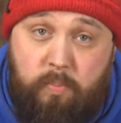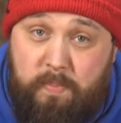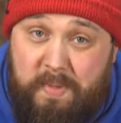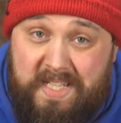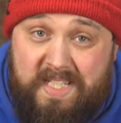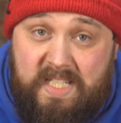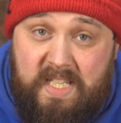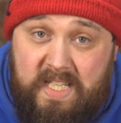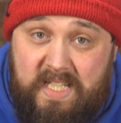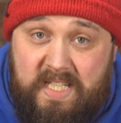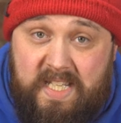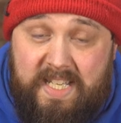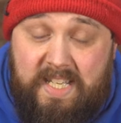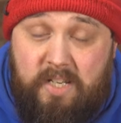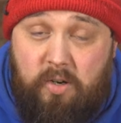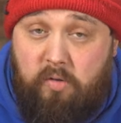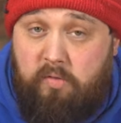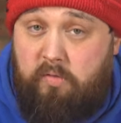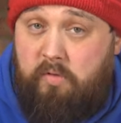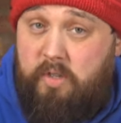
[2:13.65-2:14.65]

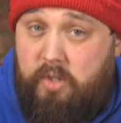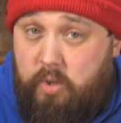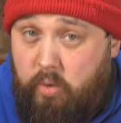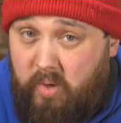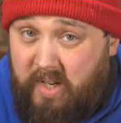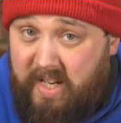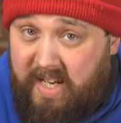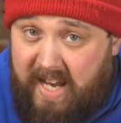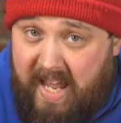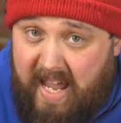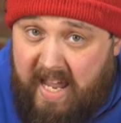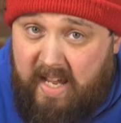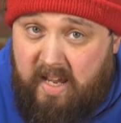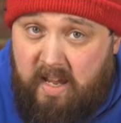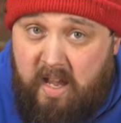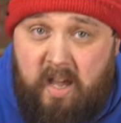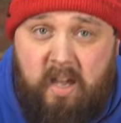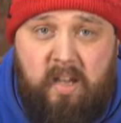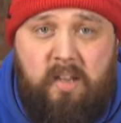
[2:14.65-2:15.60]
BCD or on your leg,